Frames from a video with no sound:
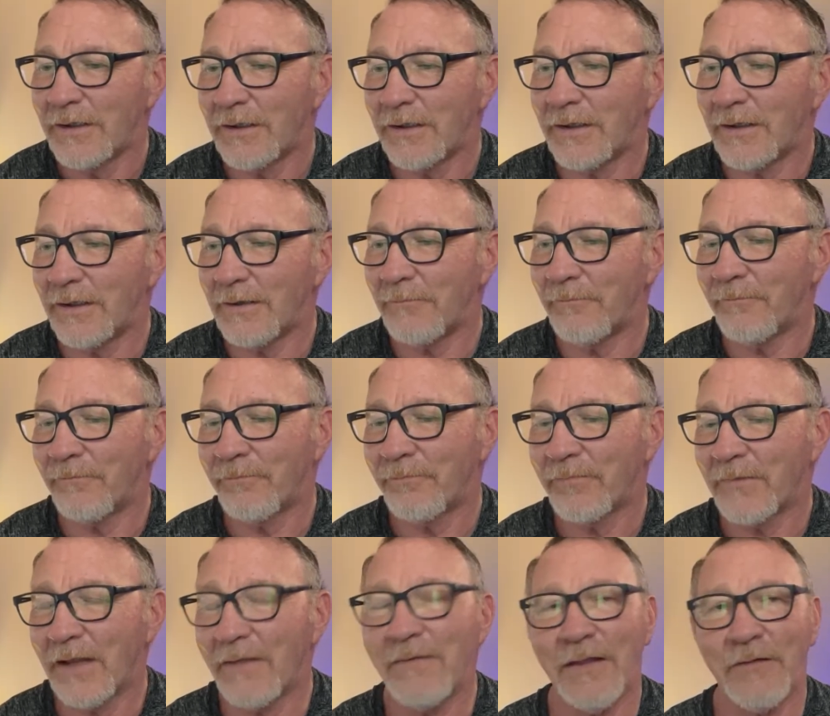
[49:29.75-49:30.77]

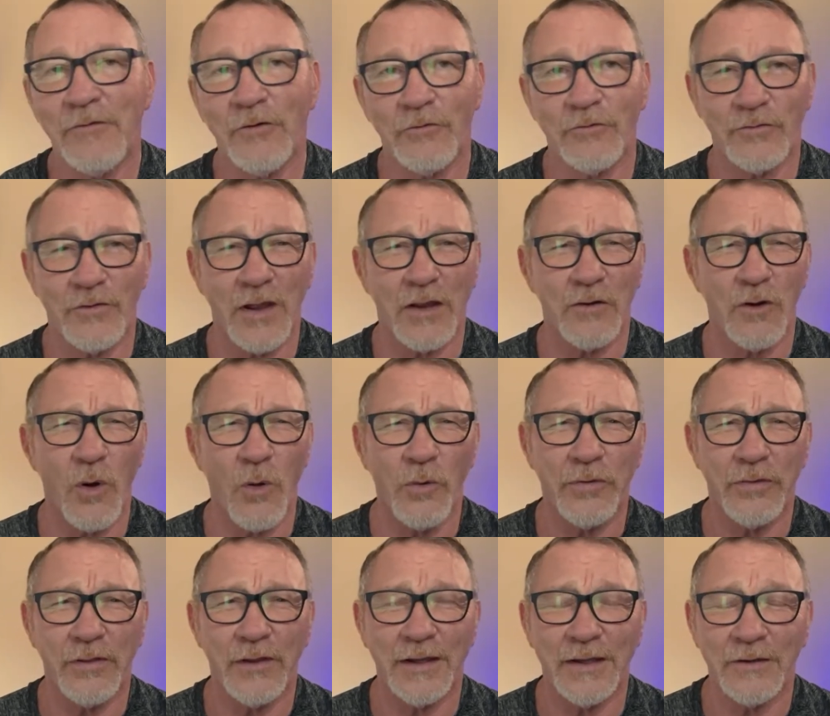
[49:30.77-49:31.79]
And then there's that whole
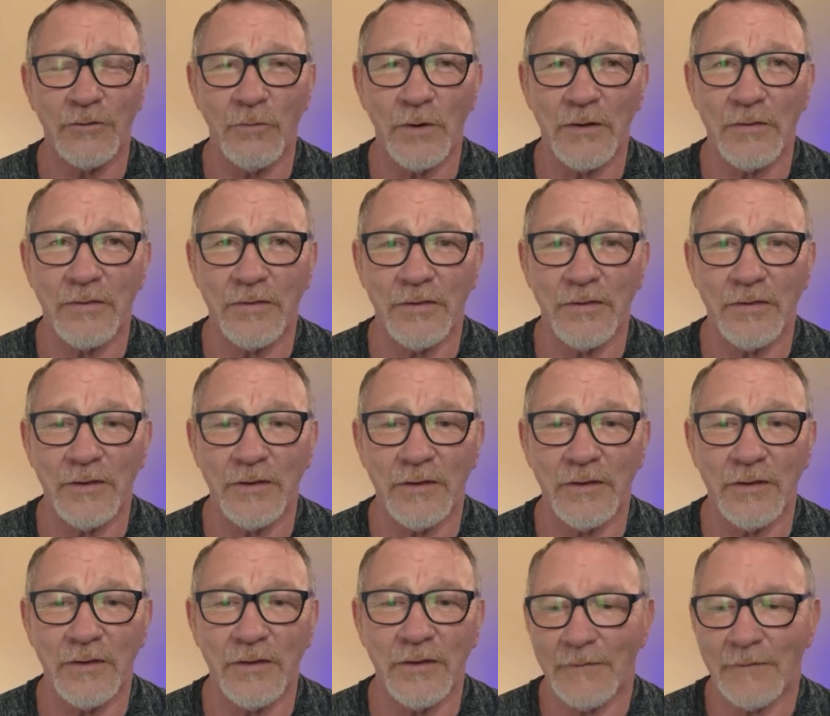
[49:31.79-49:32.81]
thing with
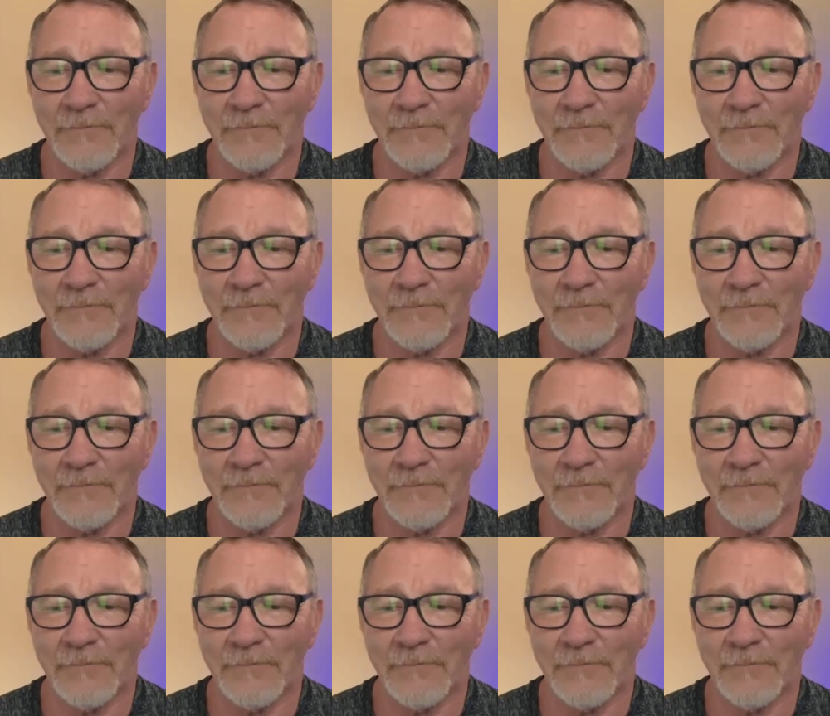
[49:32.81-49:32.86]
the